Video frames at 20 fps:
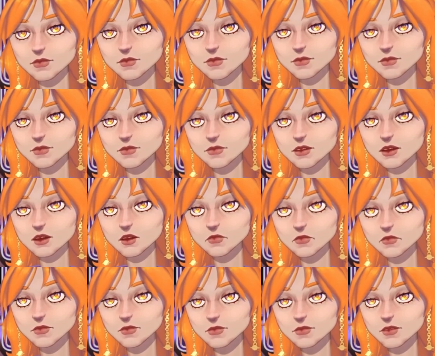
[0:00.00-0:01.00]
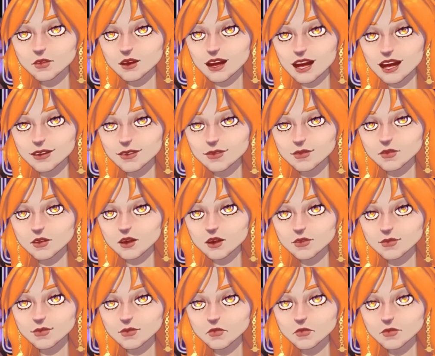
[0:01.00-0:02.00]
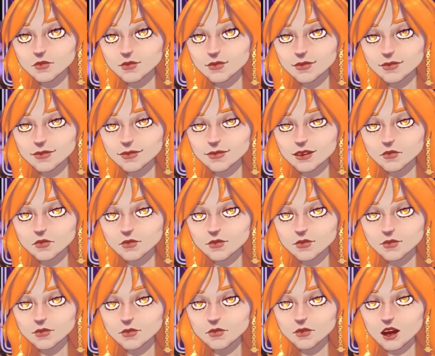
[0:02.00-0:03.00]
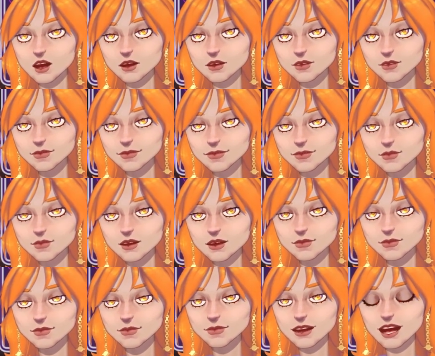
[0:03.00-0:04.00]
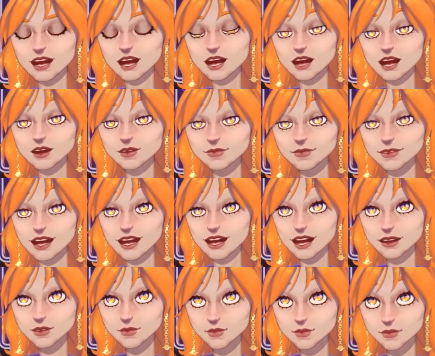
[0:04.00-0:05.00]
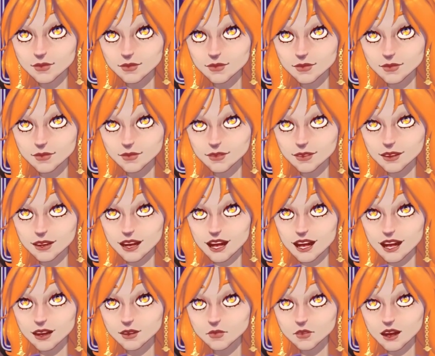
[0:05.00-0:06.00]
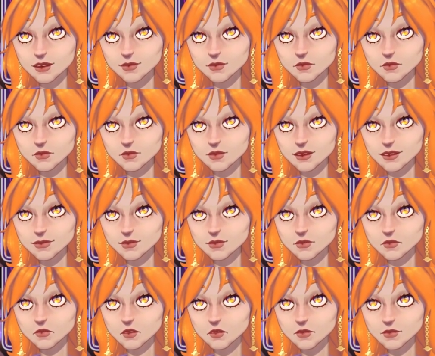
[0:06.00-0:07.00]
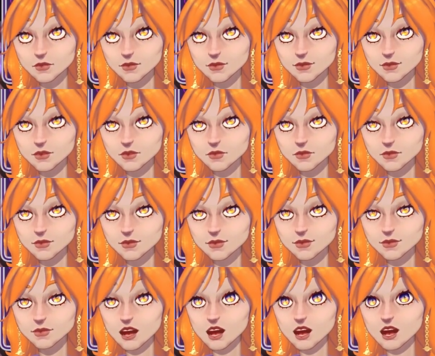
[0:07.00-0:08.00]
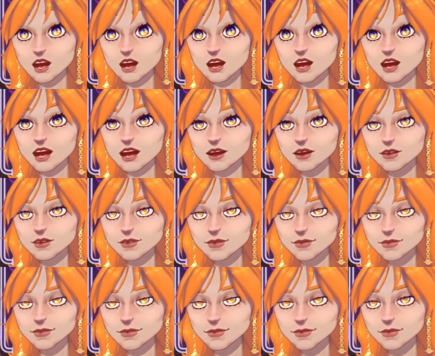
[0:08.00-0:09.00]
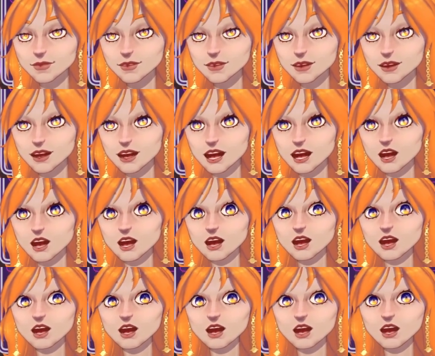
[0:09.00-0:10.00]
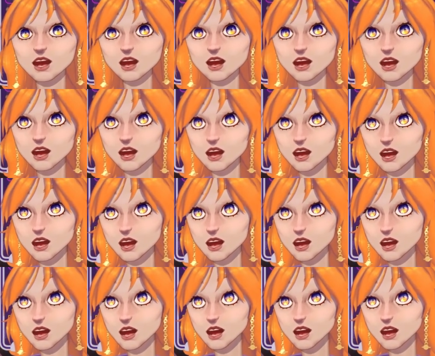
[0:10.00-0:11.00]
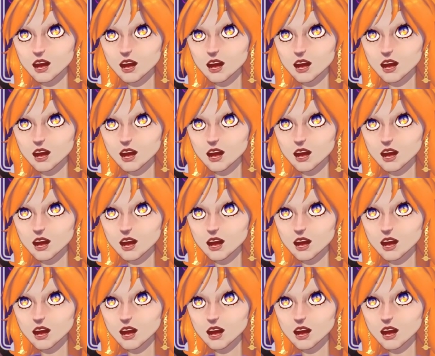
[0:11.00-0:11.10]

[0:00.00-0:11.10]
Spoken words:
term for any argument that attempts to morally justify God's actions, and by association the order of the universe. Ah. Oh.